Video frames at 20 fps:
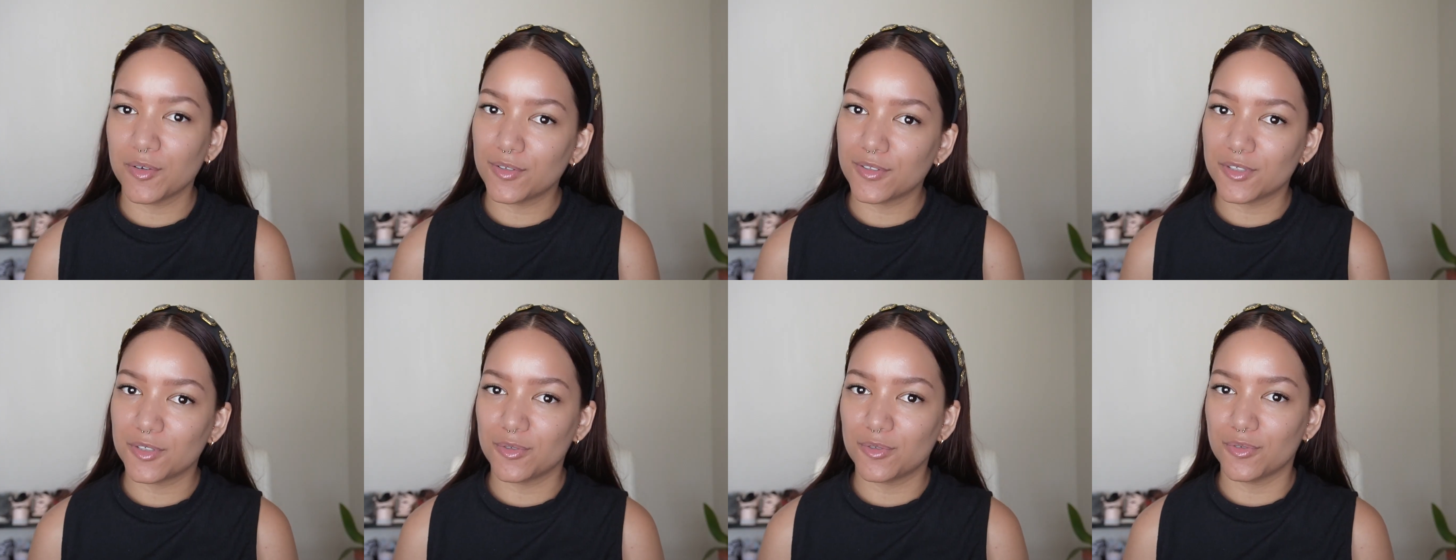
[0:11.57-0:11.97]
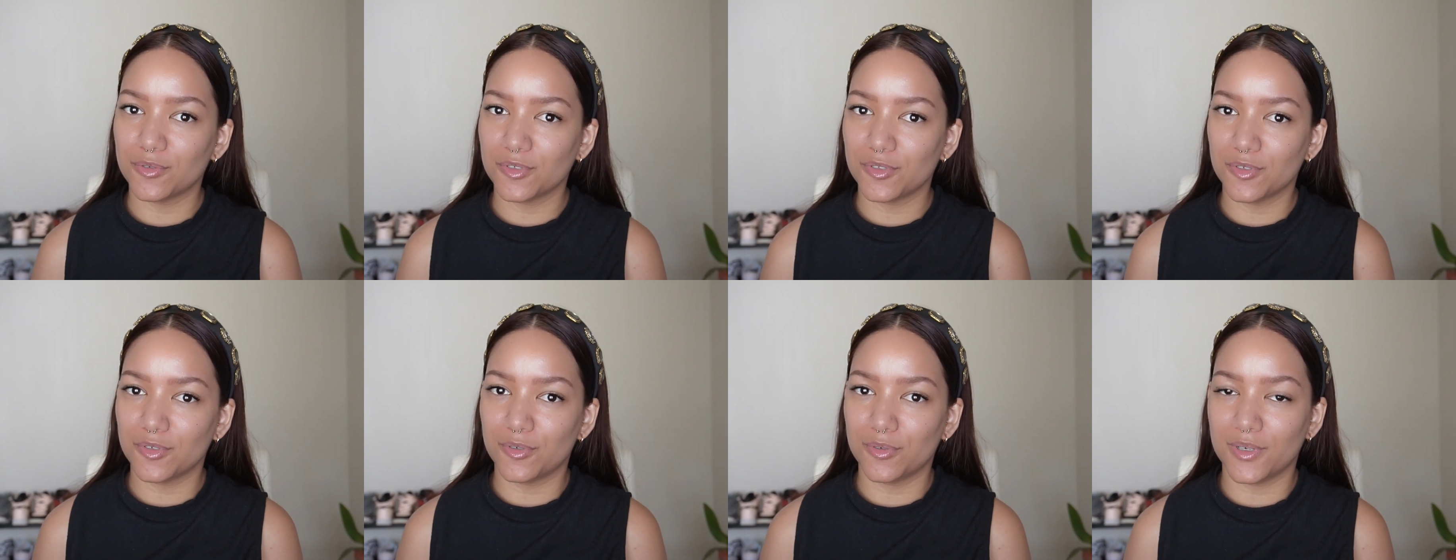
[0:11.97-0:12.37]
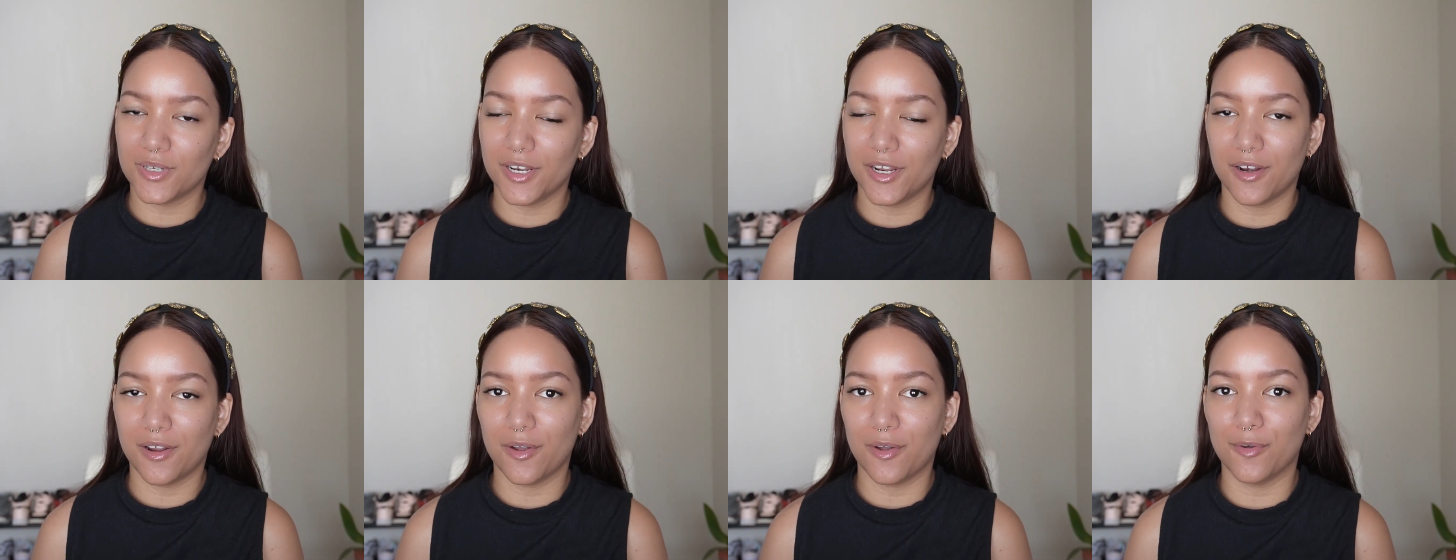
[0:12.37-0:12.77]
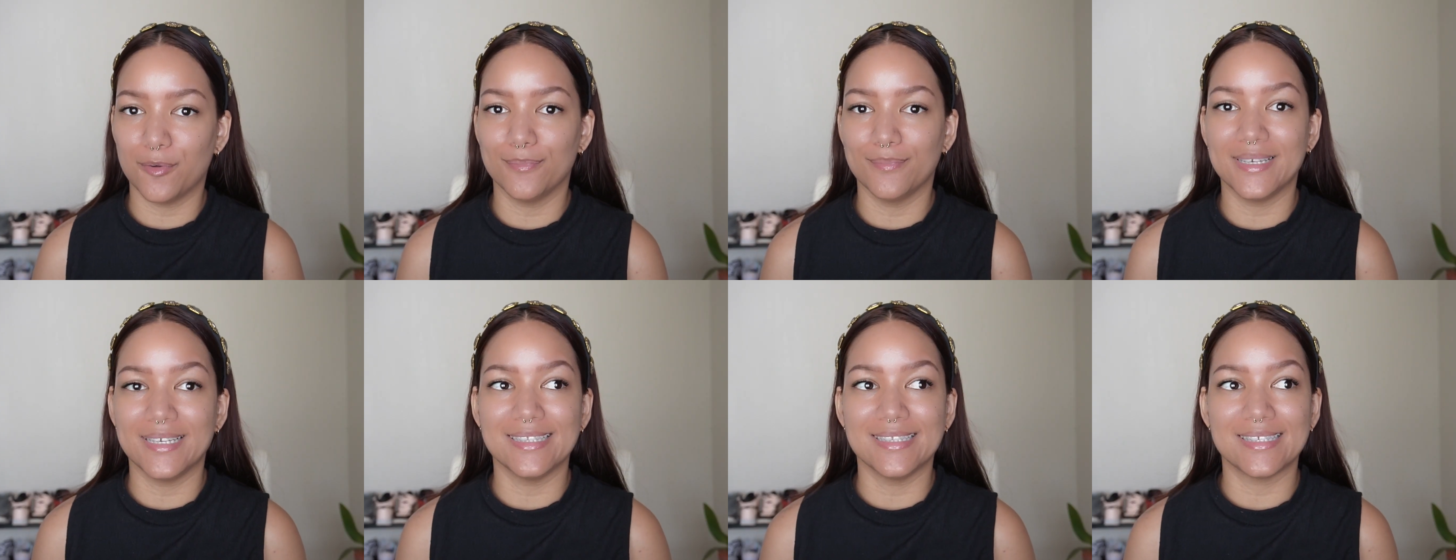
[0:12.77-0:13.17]
all the tools to do it at
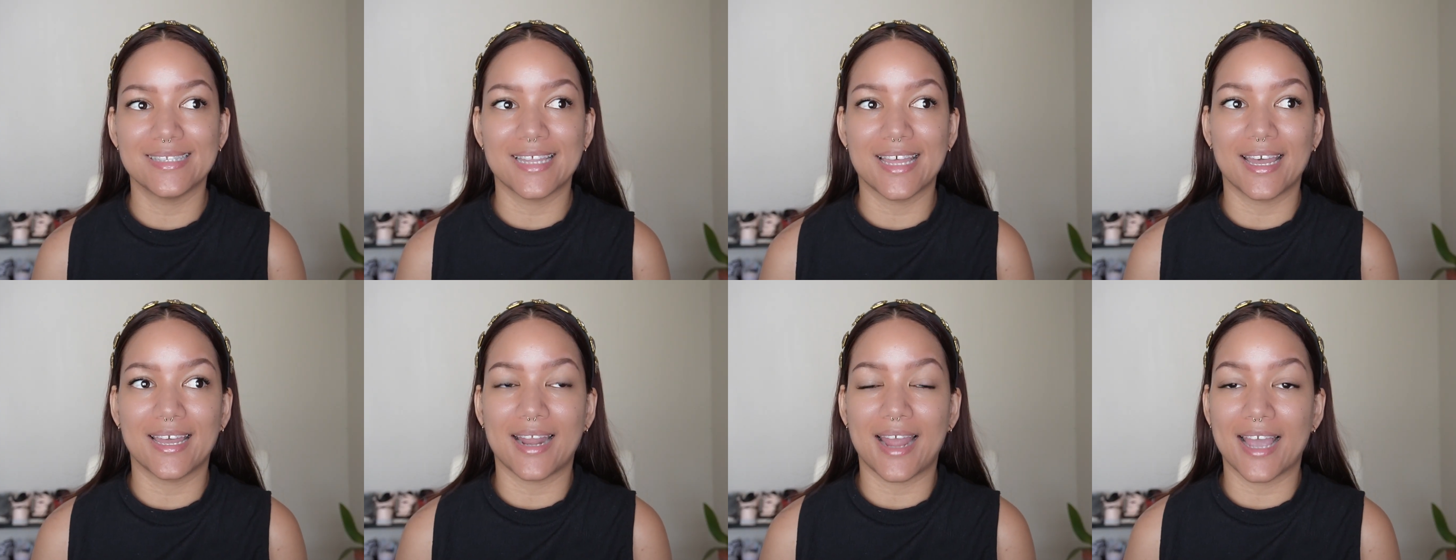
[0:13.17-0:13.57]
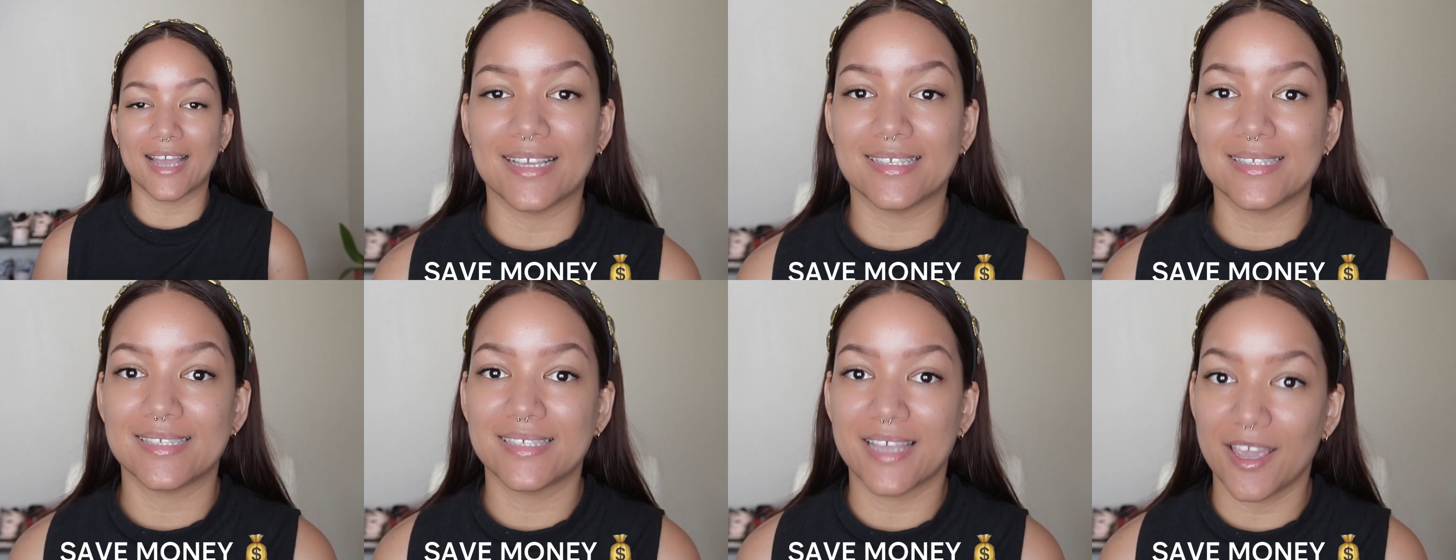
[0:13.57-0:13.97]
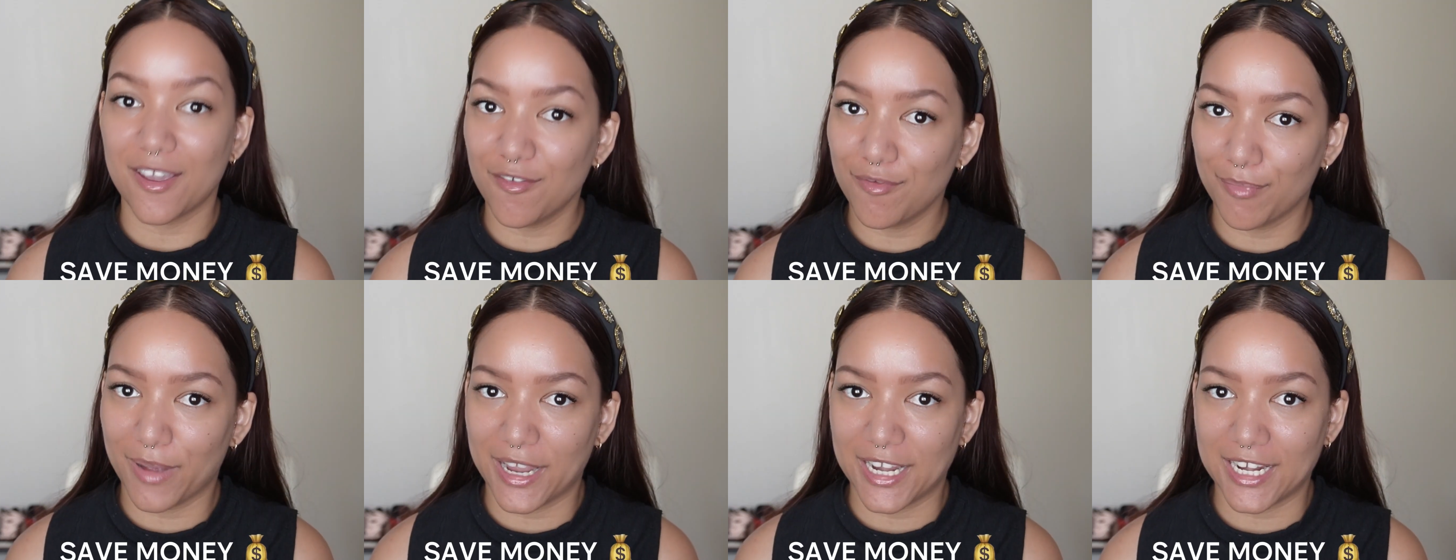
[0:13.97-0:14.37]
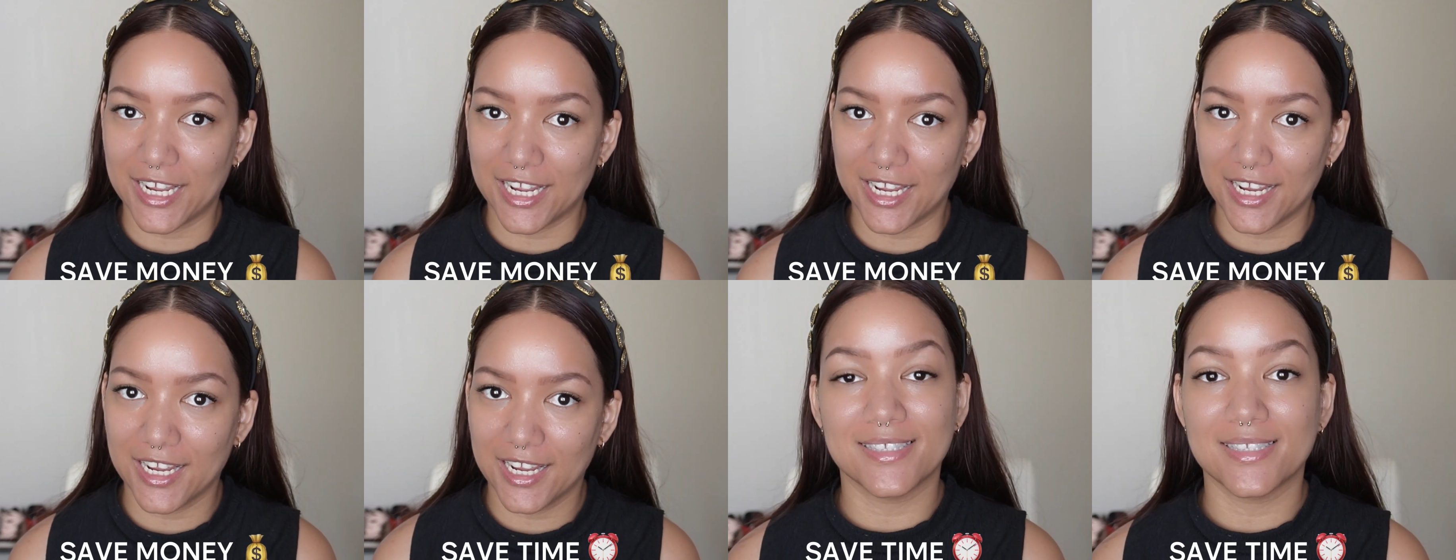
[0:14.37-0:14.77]
home means that I save money,